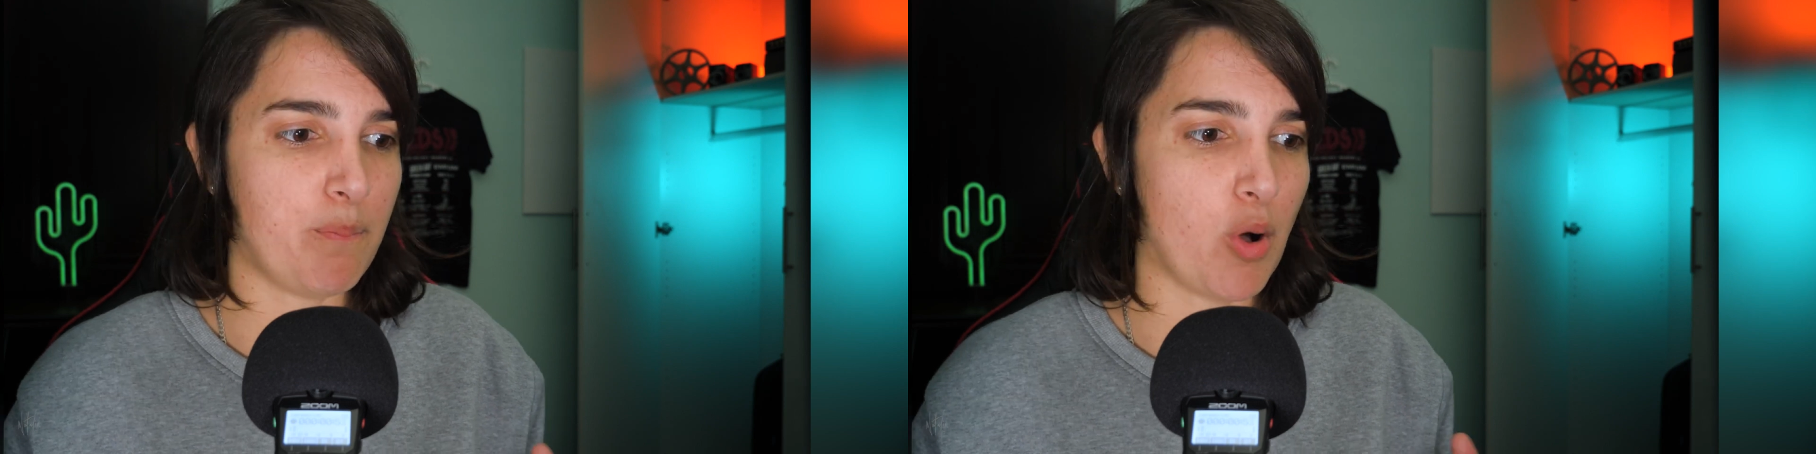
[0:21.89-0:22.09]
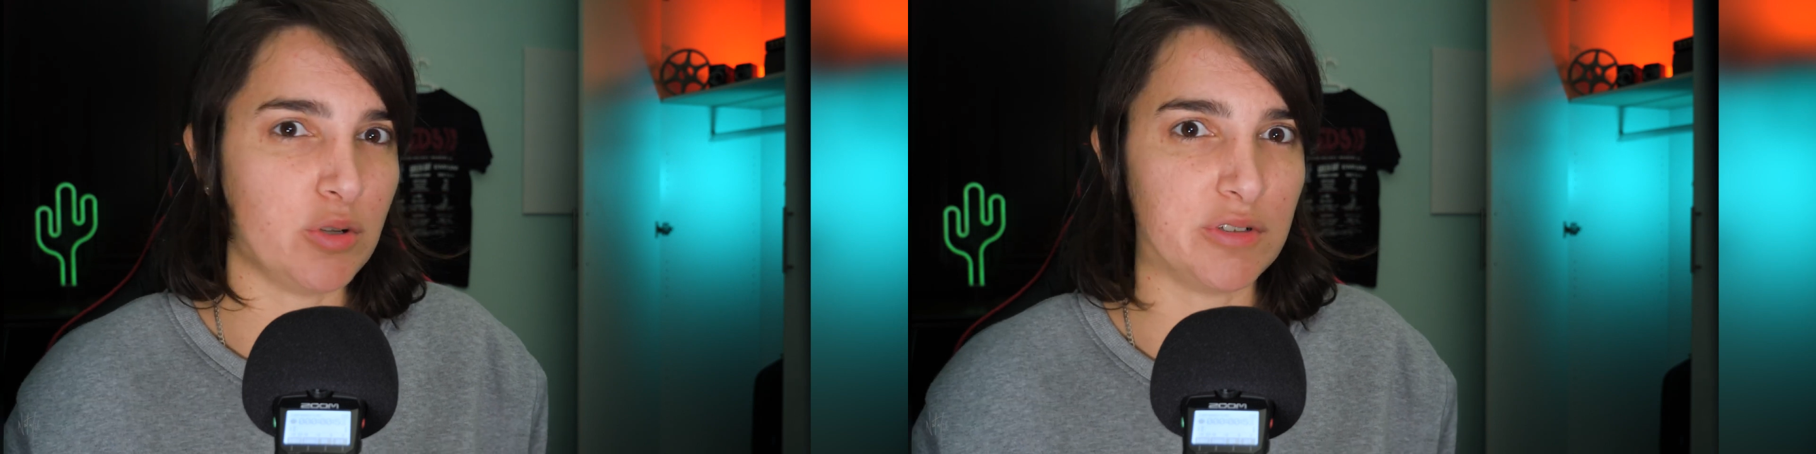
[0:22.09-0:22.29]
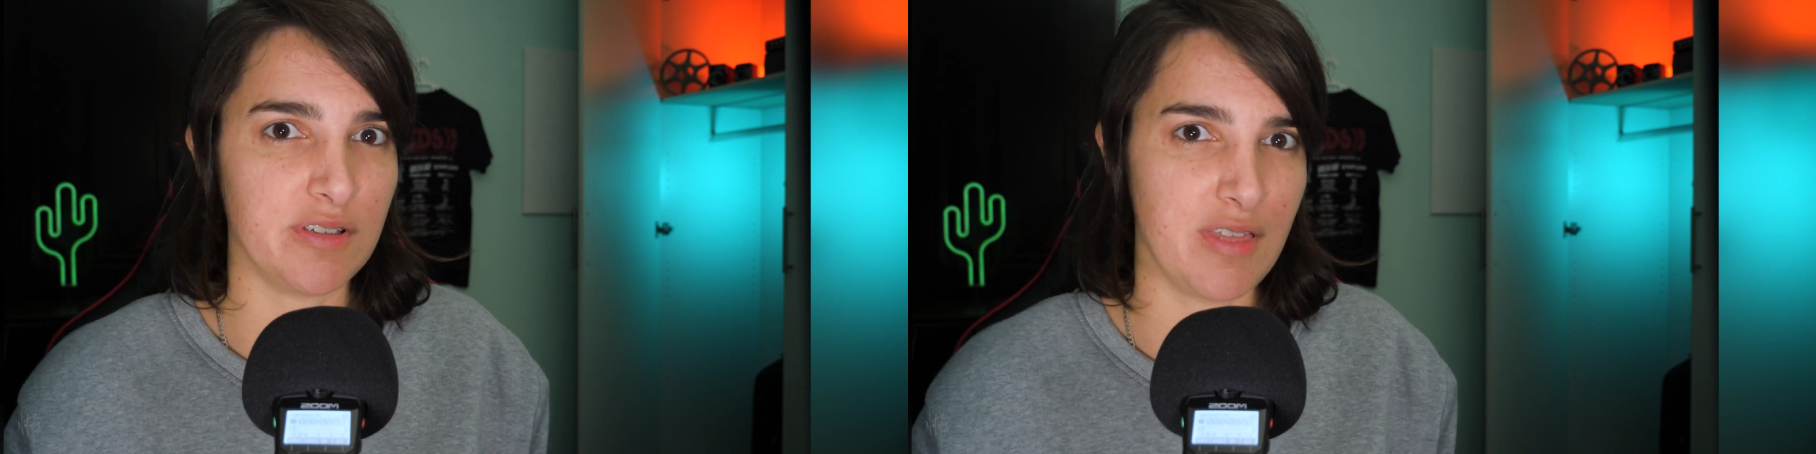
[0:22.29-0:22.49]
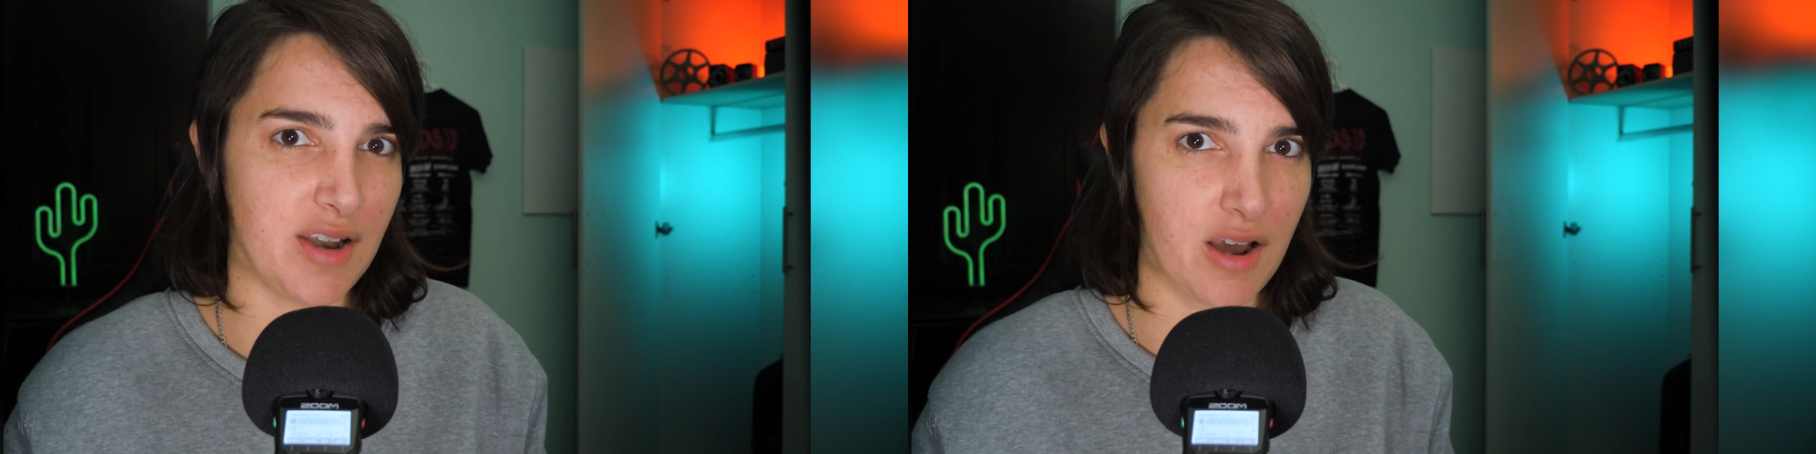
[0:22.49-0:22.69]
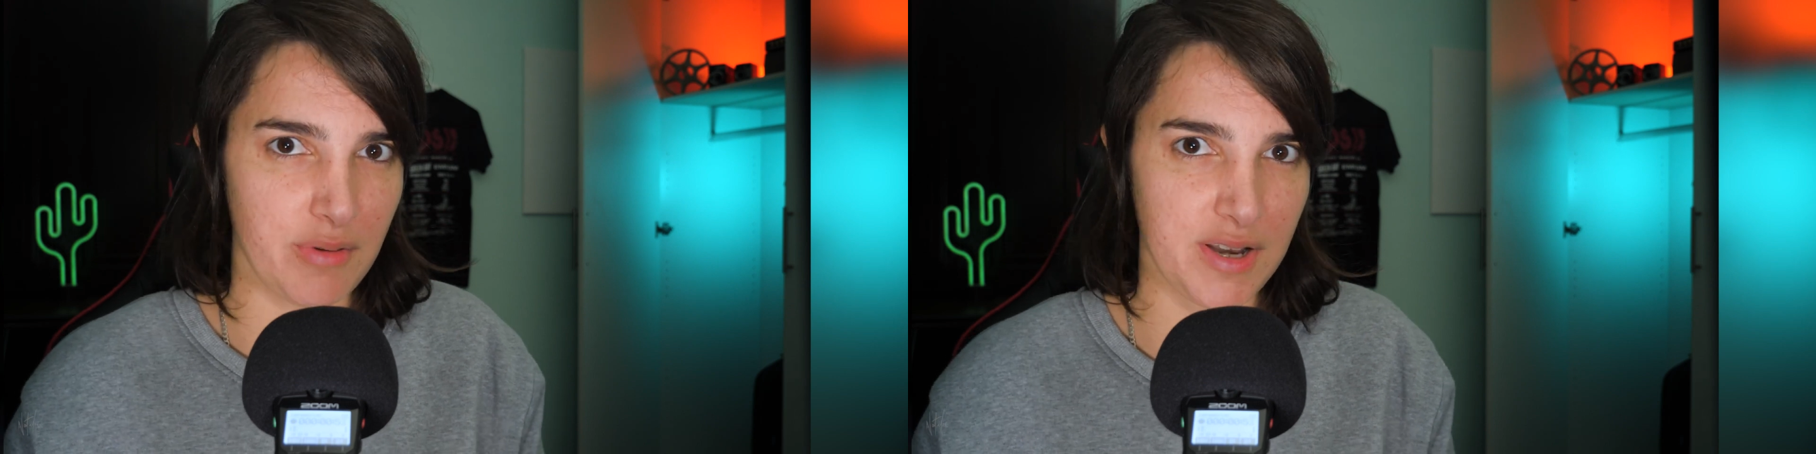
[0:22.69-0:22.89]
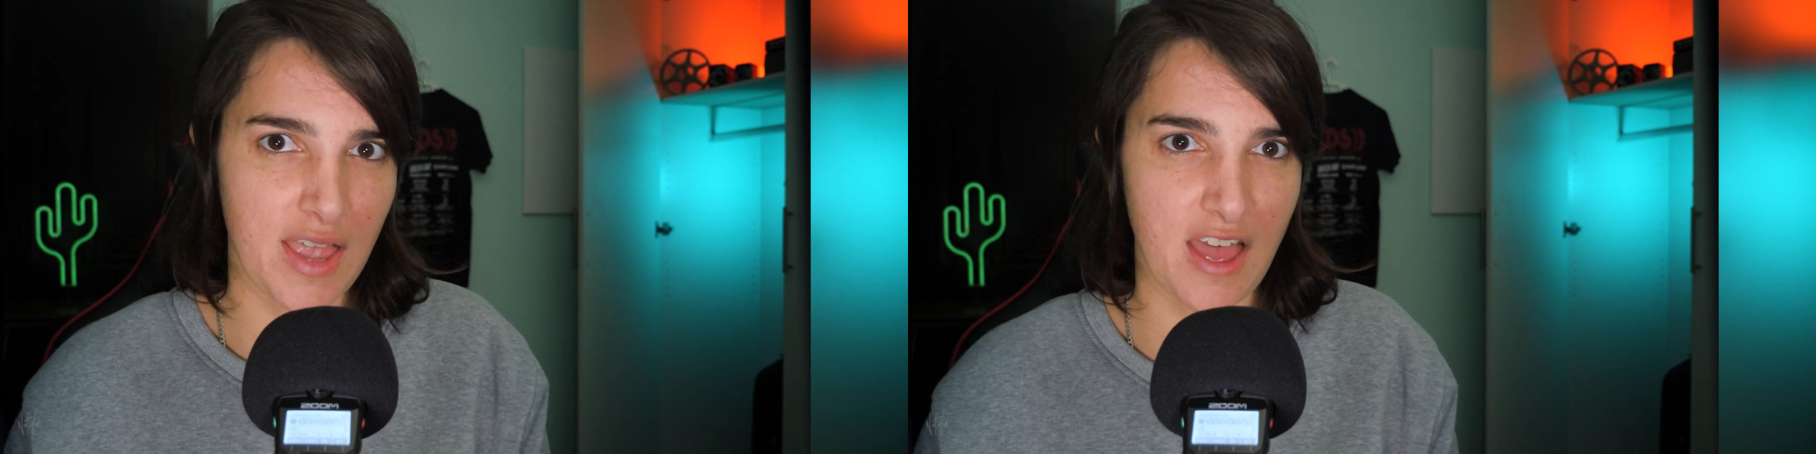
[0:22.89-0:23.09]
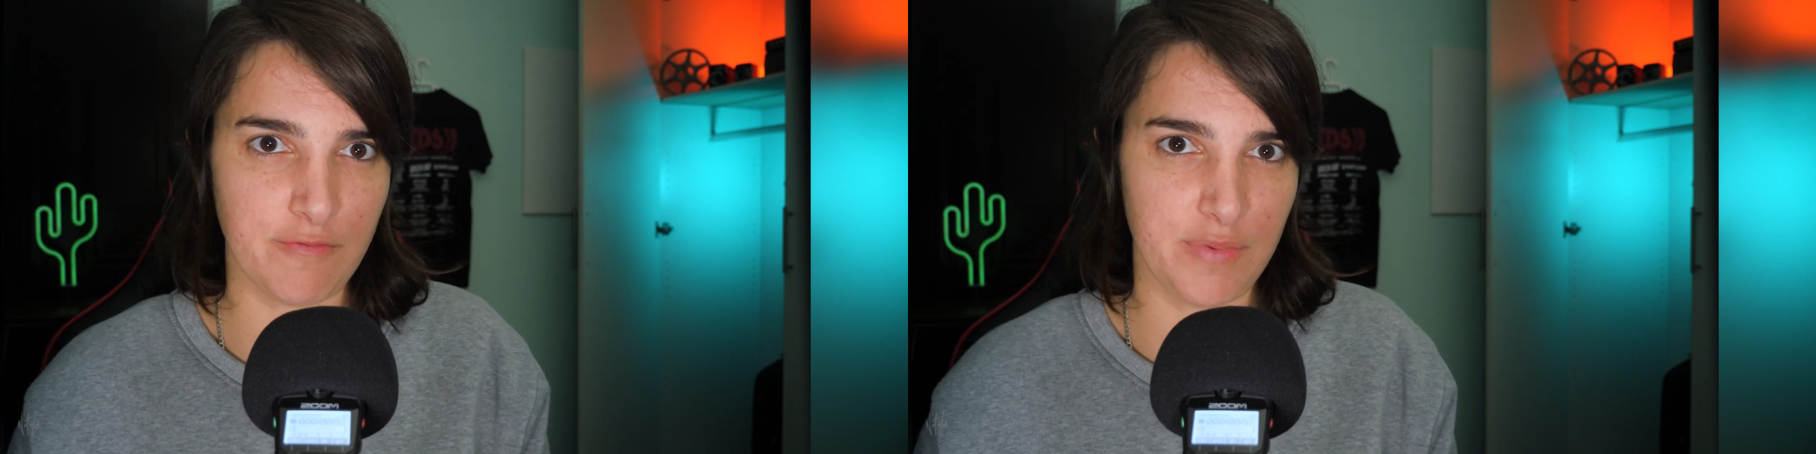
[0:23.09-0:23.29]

bold than I already have